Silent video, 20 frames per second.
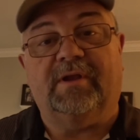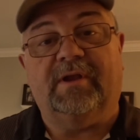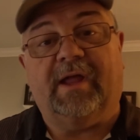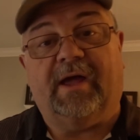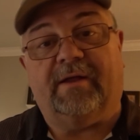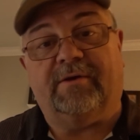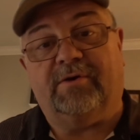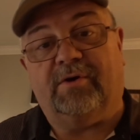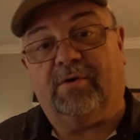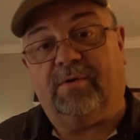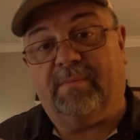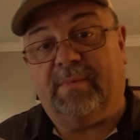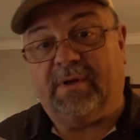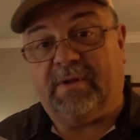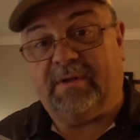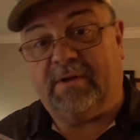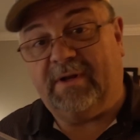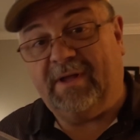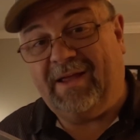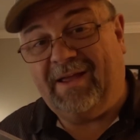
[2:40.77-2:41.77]
Now,
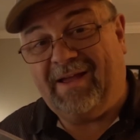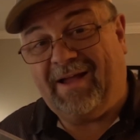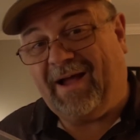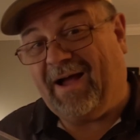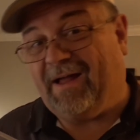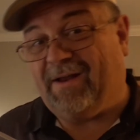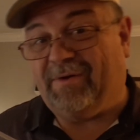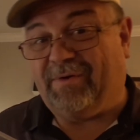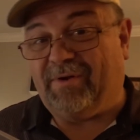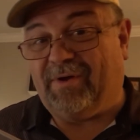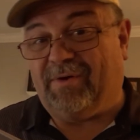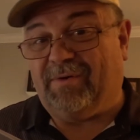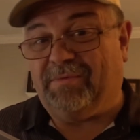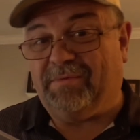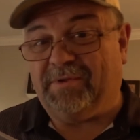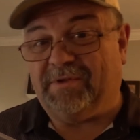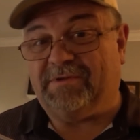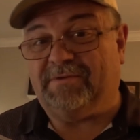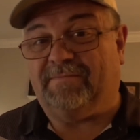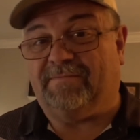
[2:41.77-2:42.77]
durability, I don't know.
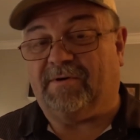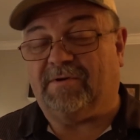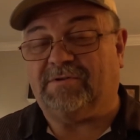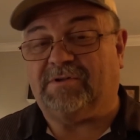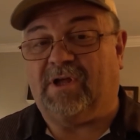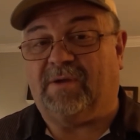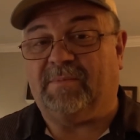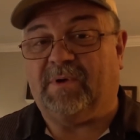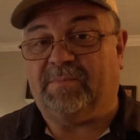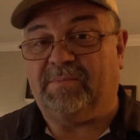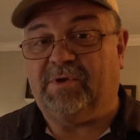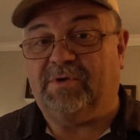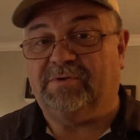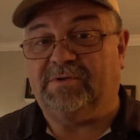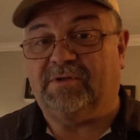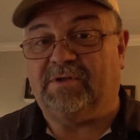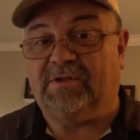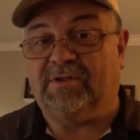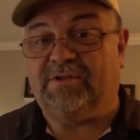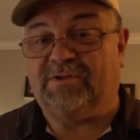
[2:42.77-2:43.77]
This is the first time I'm
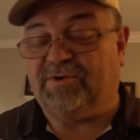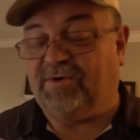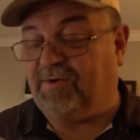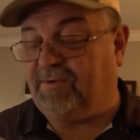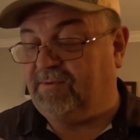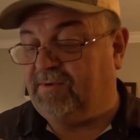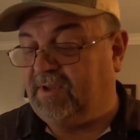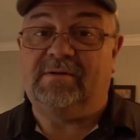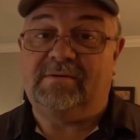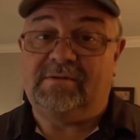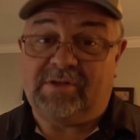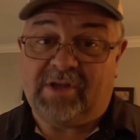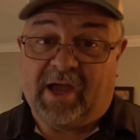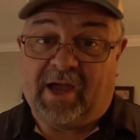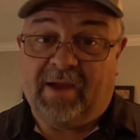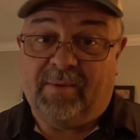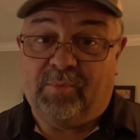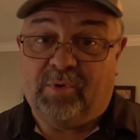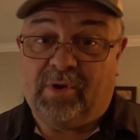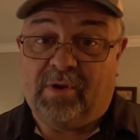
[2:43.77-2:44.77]
using it, so
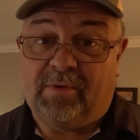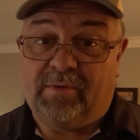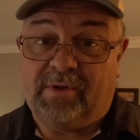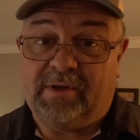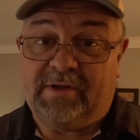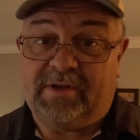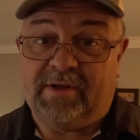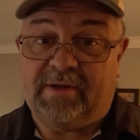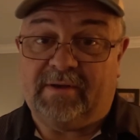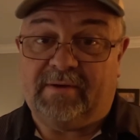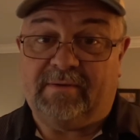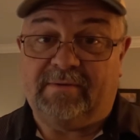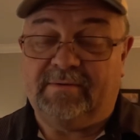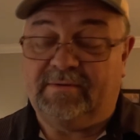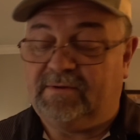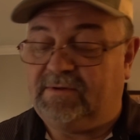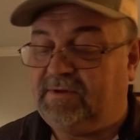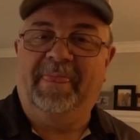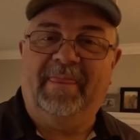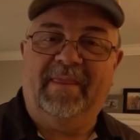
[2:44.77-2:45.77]
time will only tell.
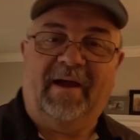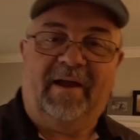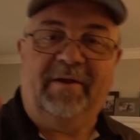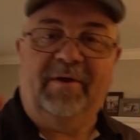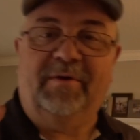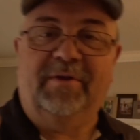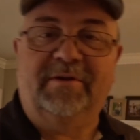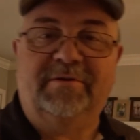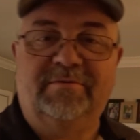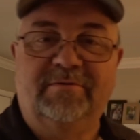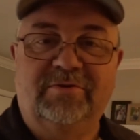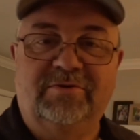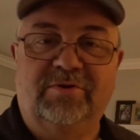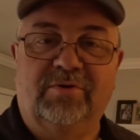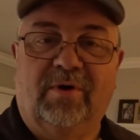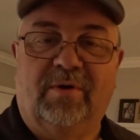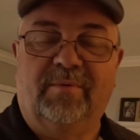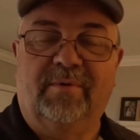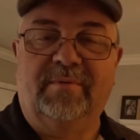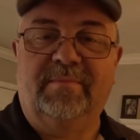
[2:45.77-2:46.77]
I know this was a
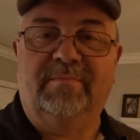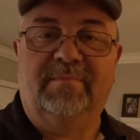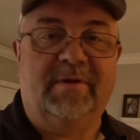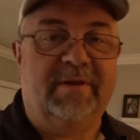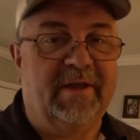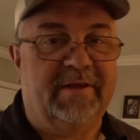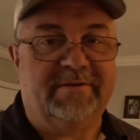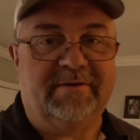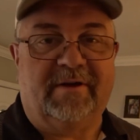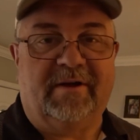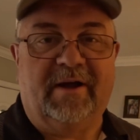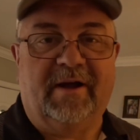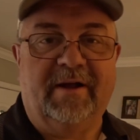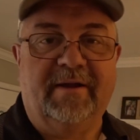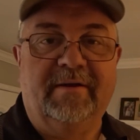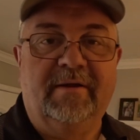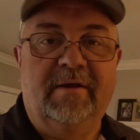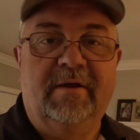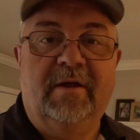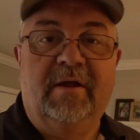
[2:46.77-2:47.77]
short one, but that's all right.